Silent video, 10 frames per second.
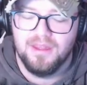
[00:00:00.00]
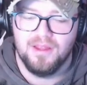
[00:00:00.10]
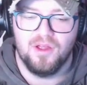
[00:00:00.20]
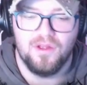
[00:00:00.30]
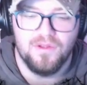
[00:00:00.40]

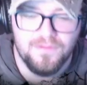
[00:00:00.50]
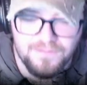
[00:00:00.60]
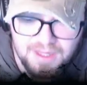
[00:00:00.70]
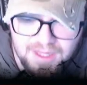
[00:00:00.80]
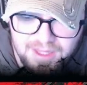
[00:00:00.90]
of
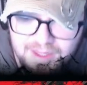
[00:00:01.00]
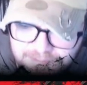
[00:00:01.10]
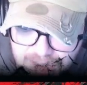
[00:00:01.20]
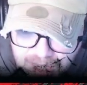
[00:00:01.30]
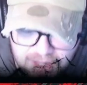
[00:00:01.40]

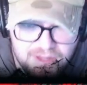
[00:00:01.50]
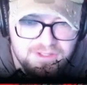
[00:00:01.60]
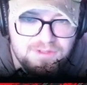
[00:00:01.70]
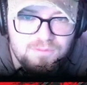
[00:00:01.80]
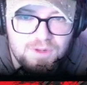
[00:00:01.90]

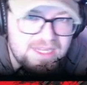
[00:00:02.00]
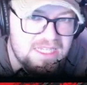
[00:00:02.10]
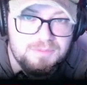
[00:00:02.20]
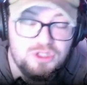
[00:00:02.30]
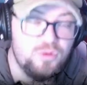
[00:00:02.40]
Art when
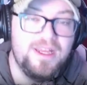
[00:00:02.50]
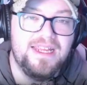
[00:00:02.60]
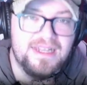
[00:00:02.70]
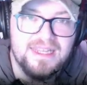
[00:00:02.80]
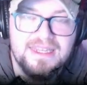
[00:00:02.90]
he's
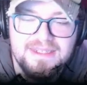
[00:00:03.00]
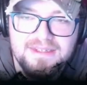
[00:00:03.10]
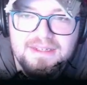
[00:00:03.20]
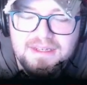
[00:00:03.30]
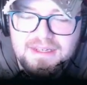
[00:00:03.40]
between his
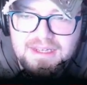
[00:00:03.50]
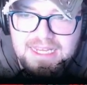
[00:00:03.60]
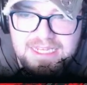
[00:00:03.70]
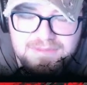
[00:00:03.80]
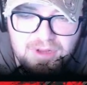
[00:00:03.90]

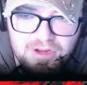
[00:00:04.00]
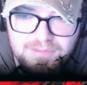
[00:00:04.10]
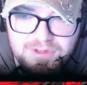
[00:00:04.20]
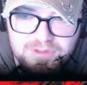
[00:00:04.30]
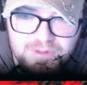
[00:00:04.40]

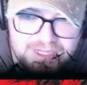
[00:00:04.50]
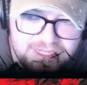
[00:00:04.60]
moments, when he's